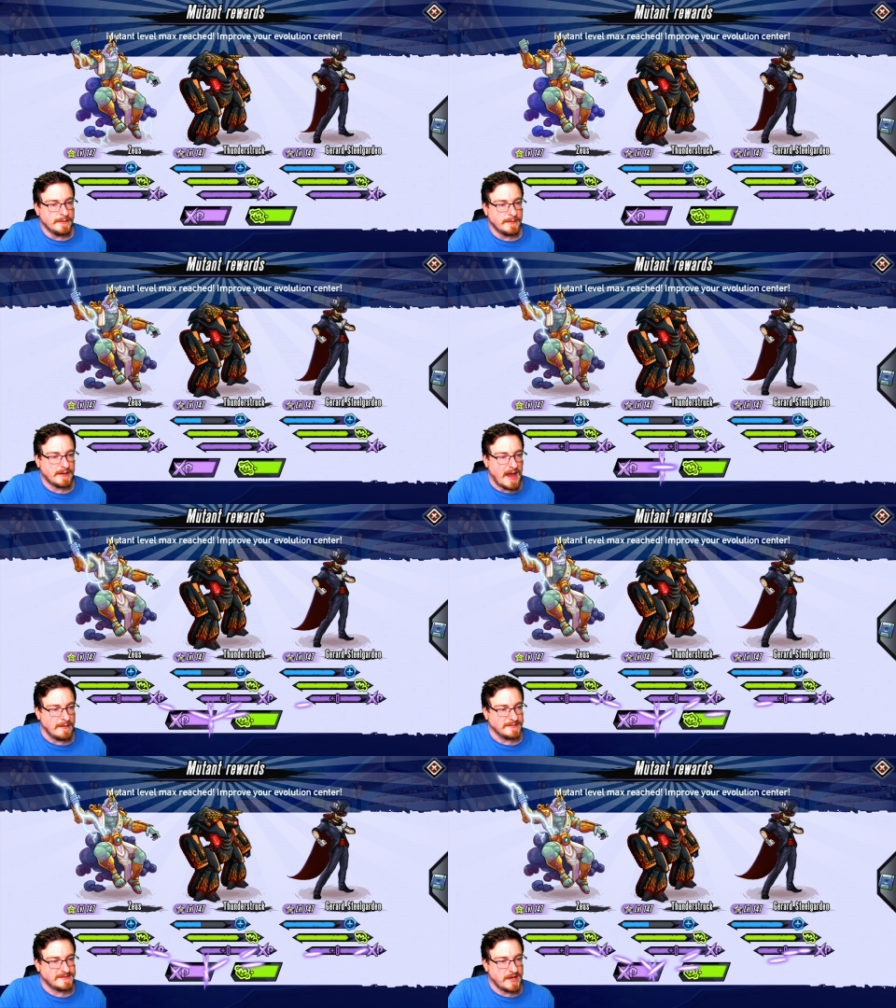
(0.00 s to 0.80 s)
Okay,
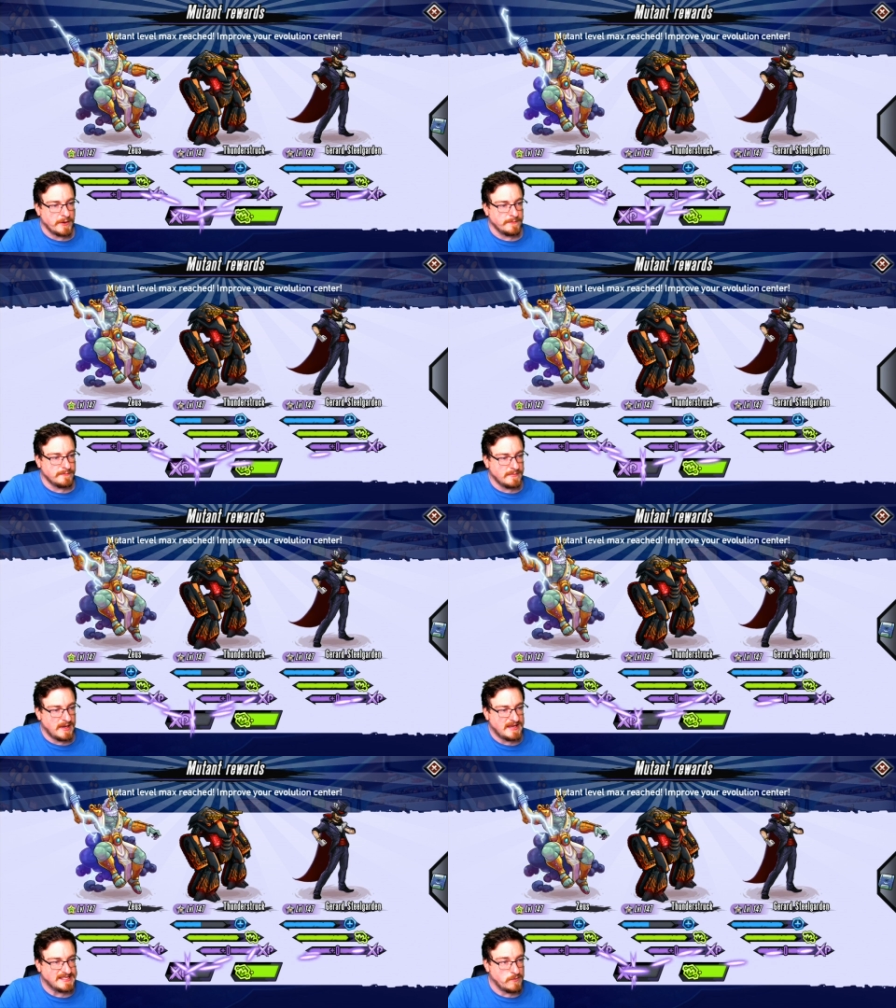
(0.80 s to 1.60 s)
so
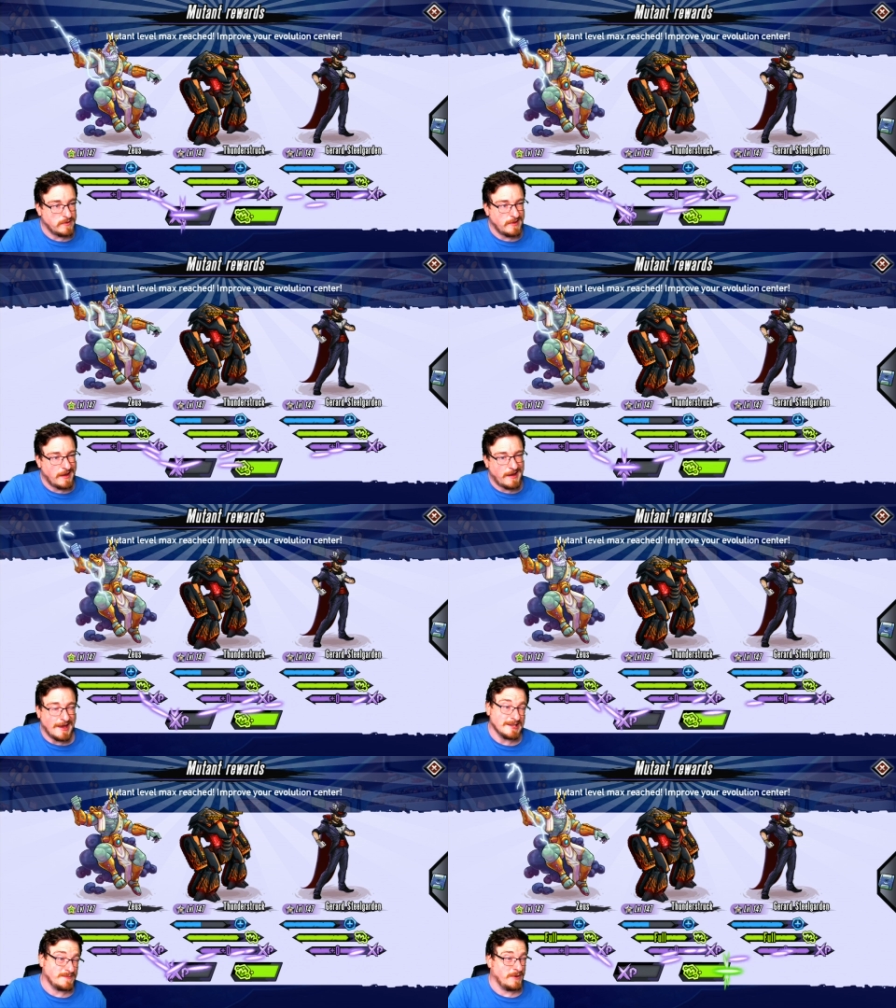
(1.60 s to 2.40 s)
easy win there
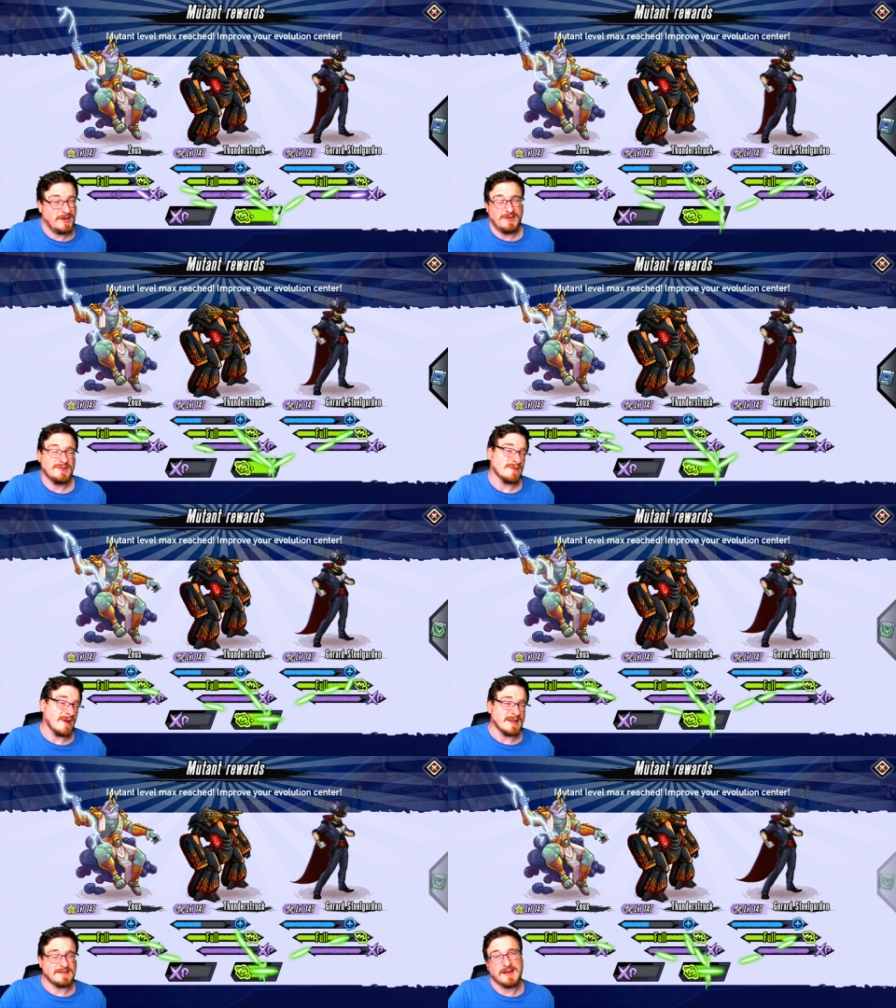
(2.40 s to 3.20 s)
as per usual,
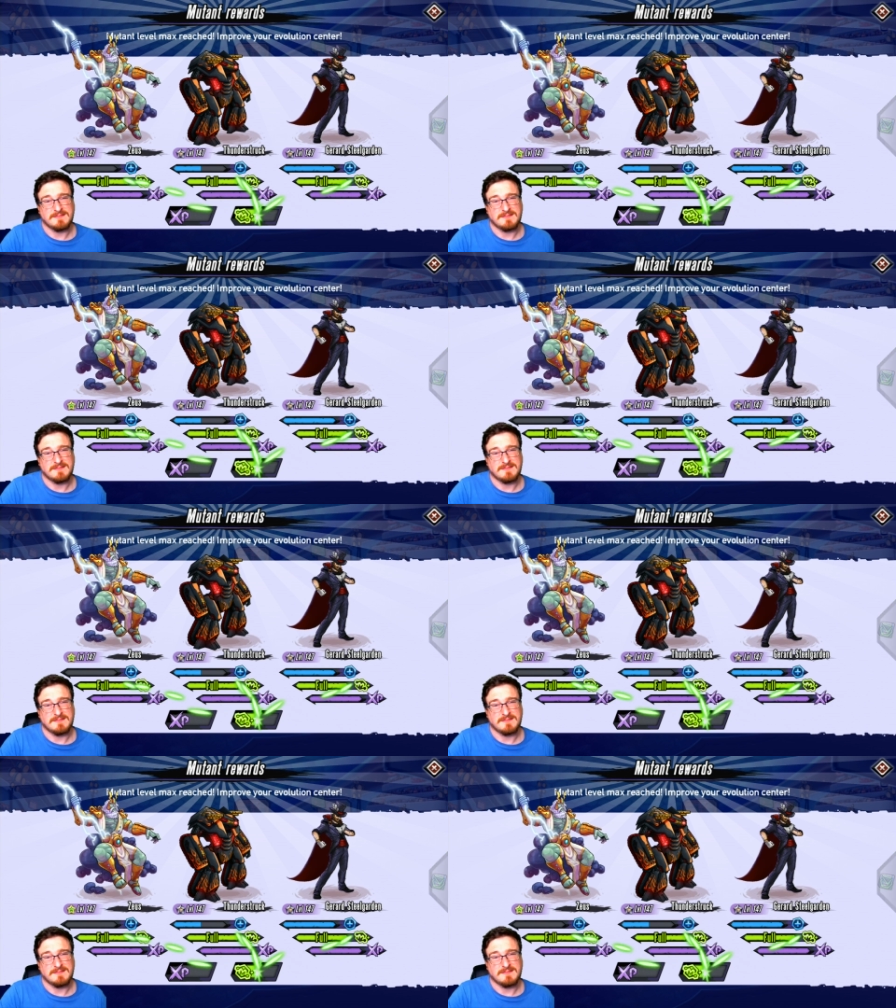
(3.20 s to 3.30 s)
guys. Like.